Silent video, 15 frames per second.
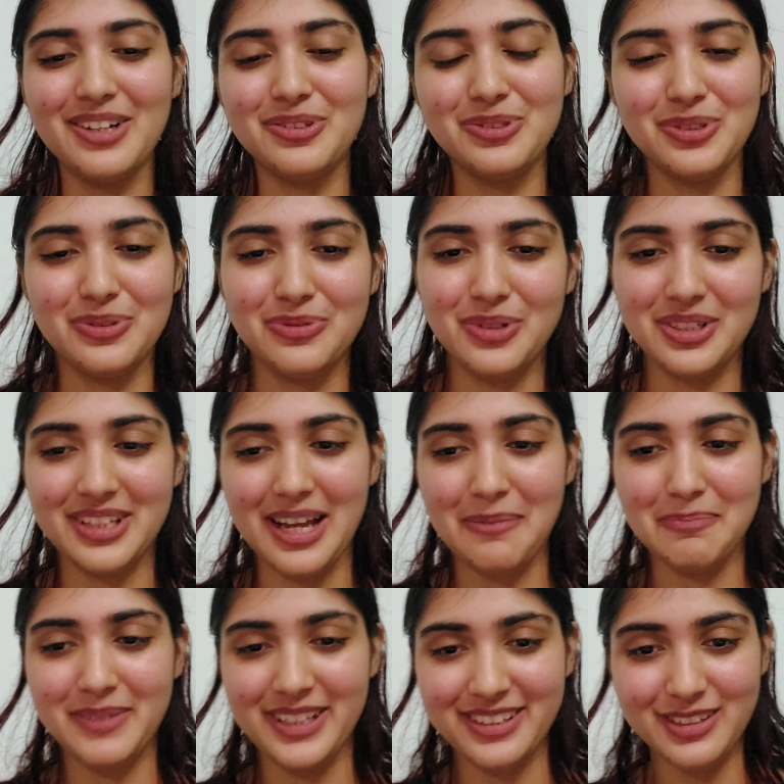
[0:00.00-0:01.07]
I don't know what that
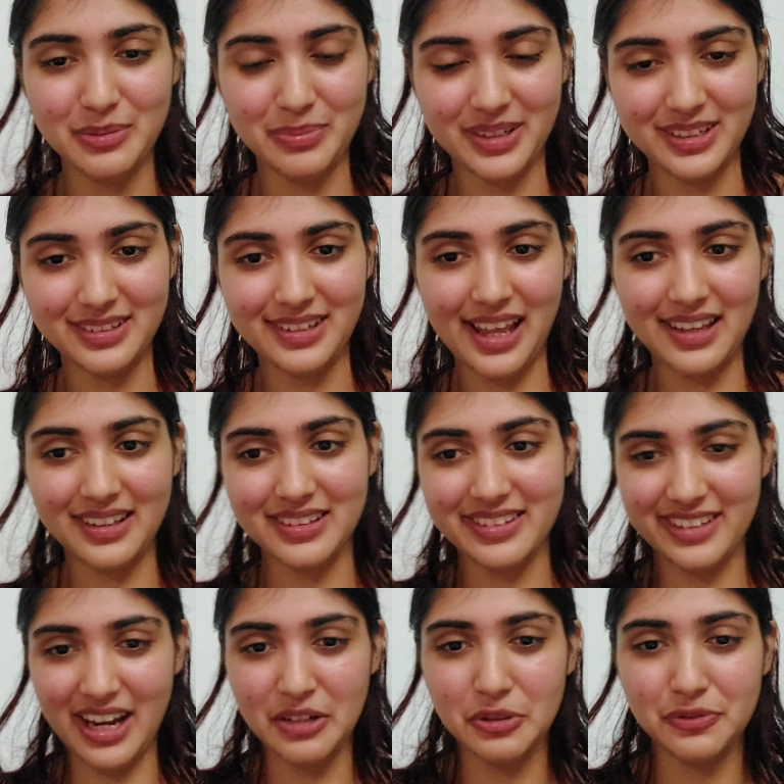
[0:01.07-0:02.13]
means, but like
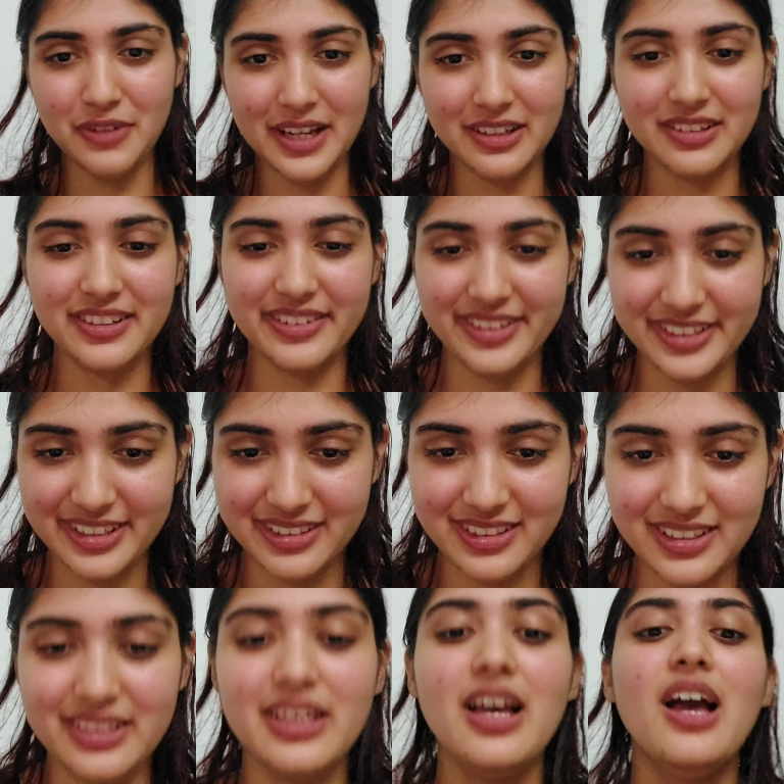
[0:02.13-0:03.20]
it's kind of like a
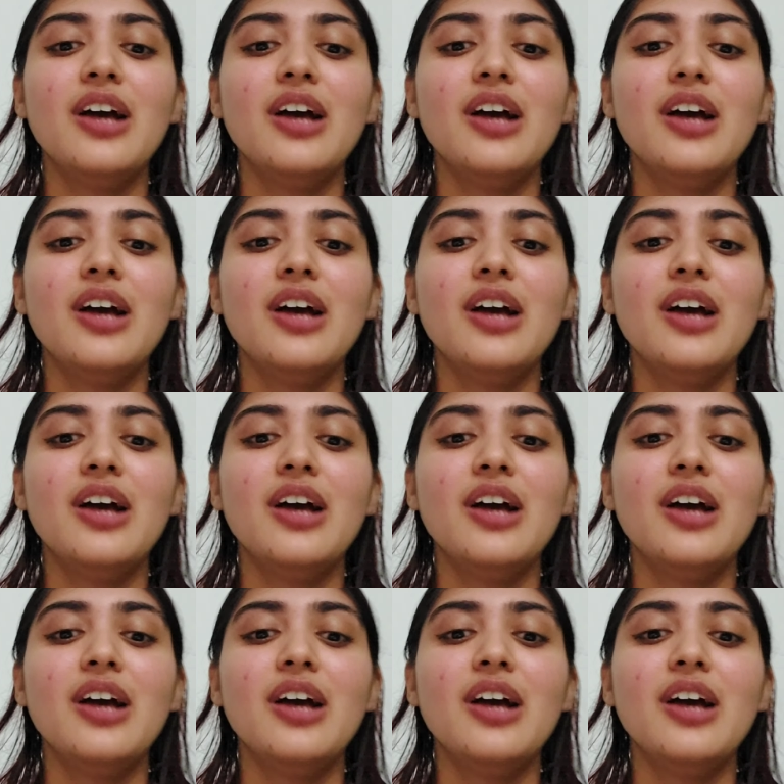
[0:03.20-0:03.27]
residency.